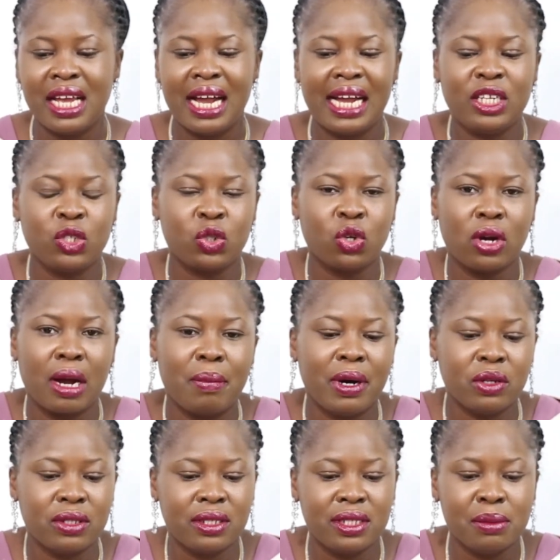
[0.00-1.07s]
I should talk
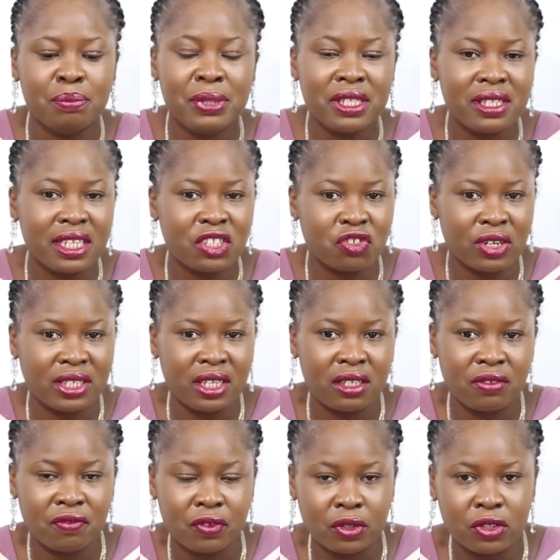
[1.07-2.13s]
about the business strategy
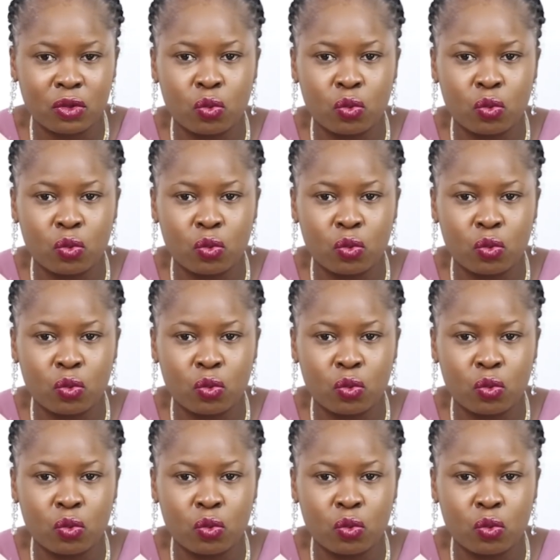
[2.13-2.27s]
first.